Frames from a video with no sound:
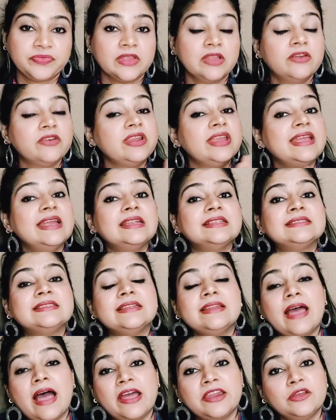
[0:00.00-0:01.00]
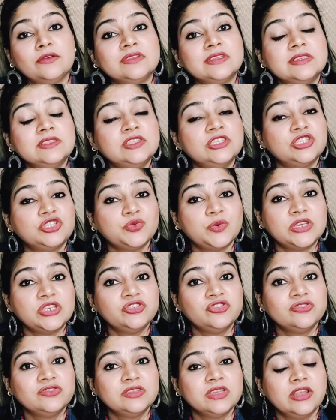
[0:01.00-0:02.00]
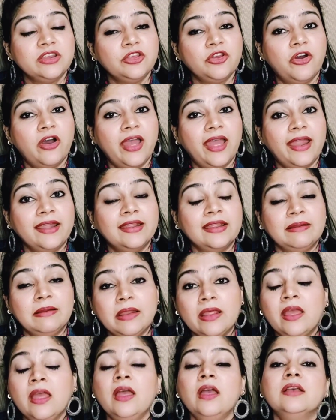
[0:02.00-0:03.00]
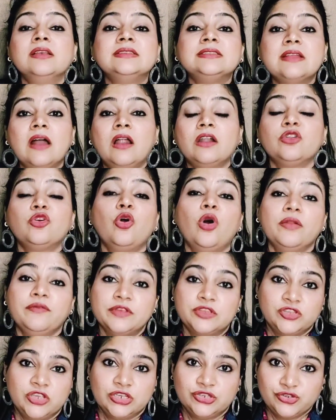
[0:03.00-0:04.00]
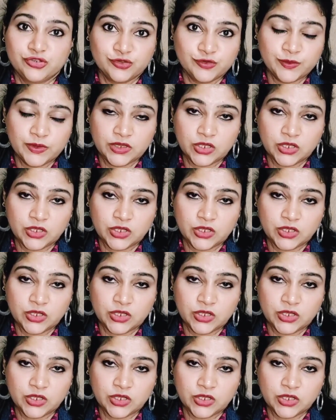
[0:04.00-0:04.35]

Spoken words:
Create scenarios and situations in your head and start conversations with